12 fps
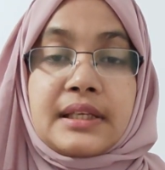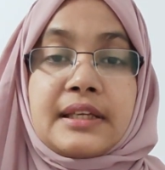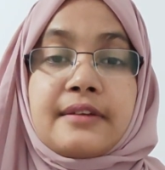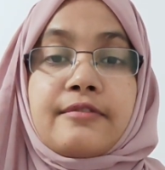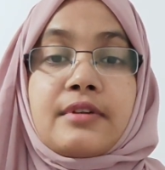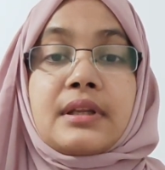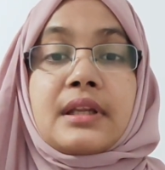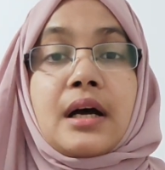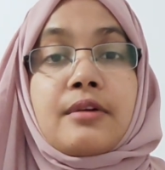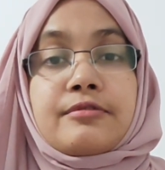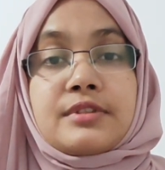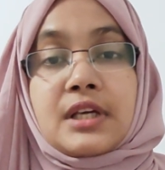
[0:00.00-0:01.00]
Give
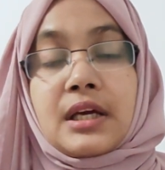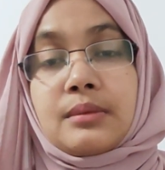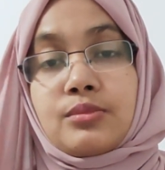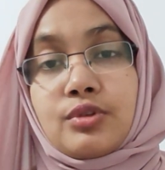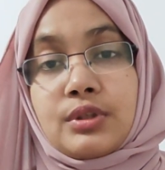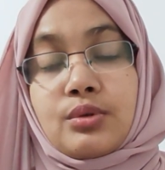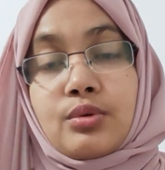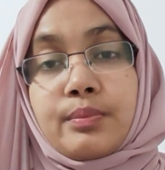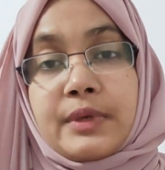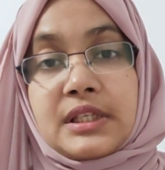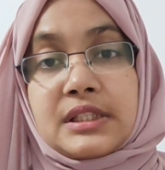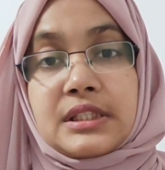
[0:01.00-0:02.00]
enough time to your
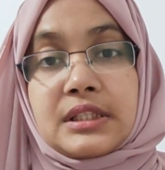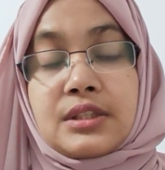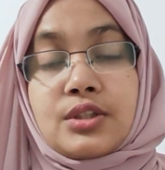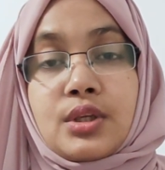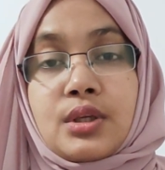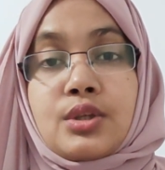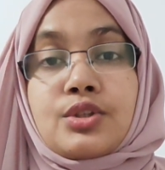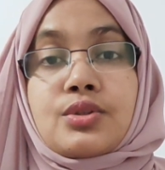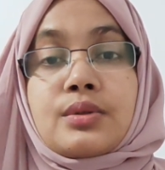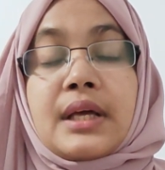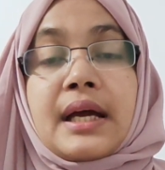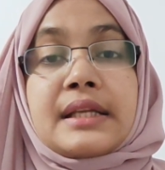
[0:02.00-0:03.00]
patient
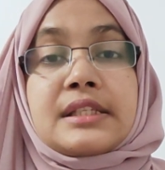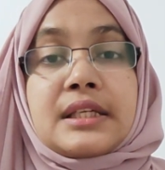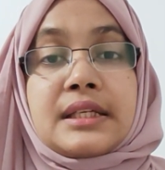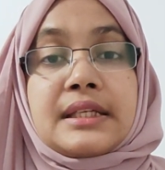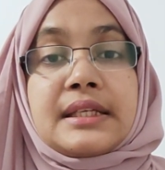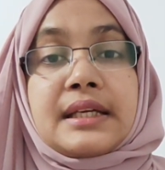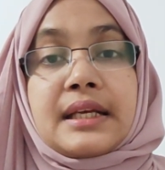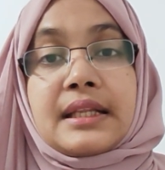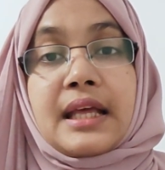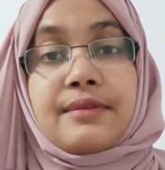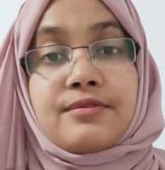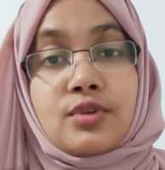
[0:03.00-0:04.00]
so that he
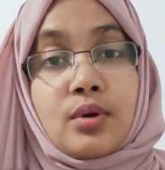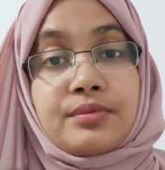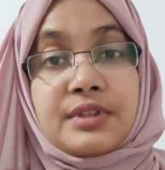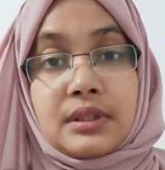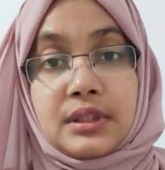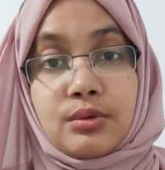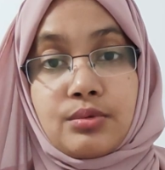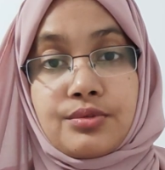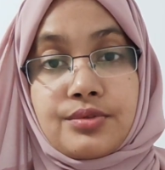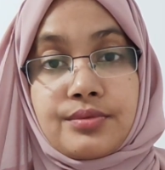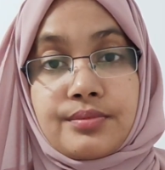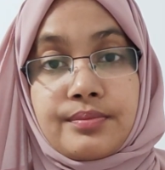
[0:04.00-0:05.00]
can absorb the
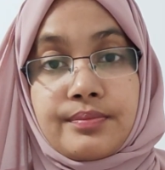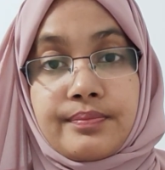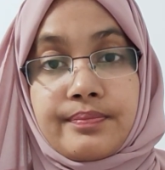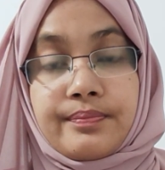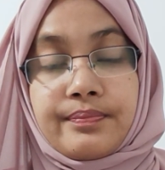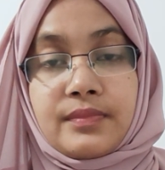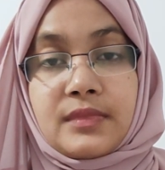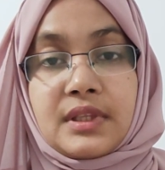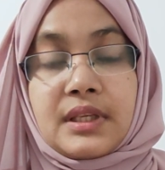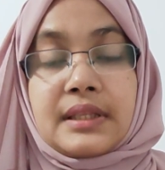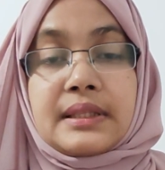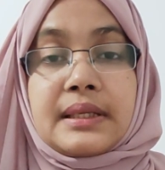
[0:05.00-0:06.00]
news.
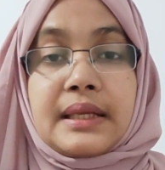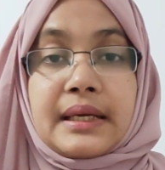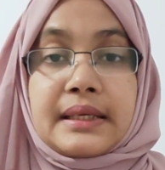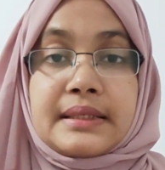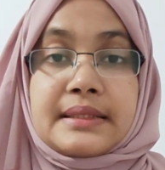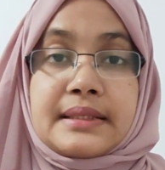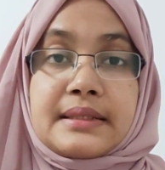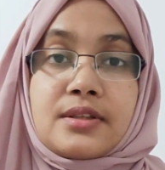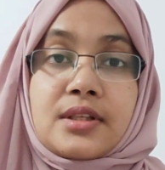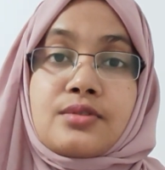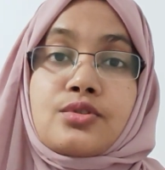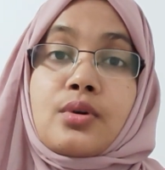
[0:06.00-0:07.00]
Then again
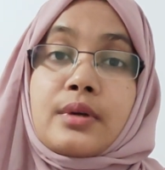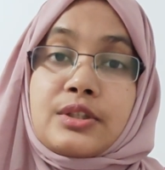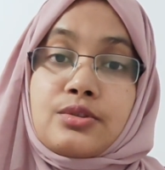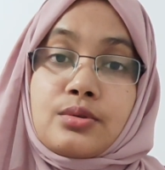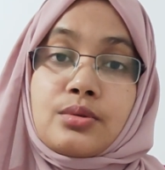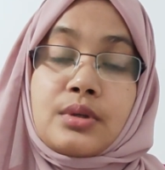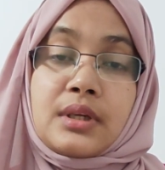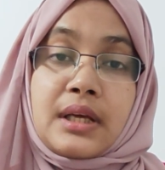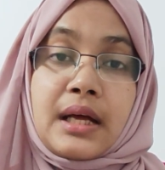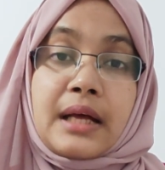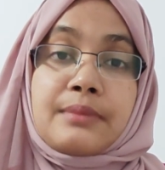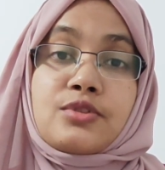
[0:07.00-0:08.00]
says, I'm sorry to
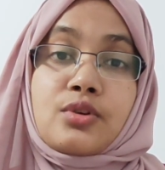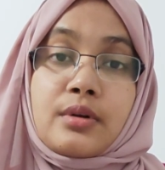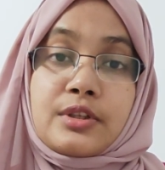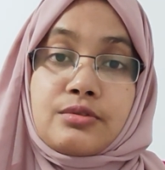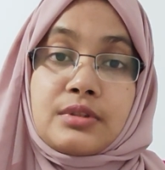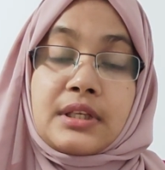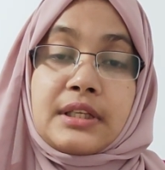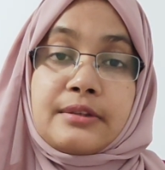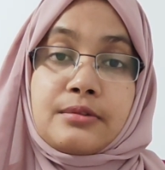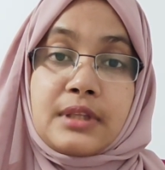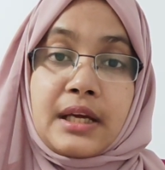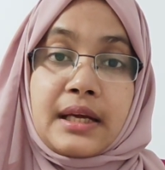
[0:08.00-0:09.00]
tell
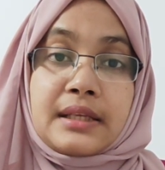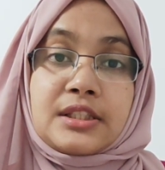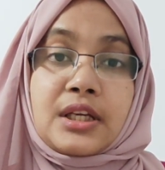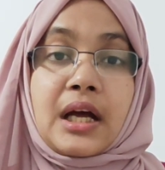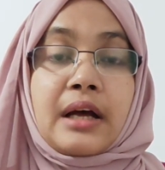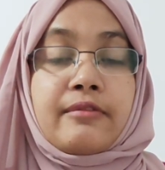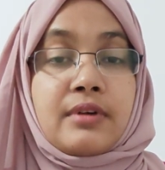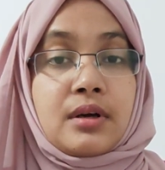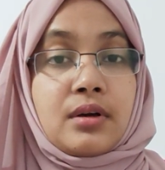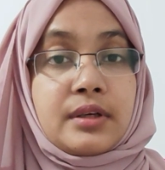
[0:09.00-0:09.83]
you that you have a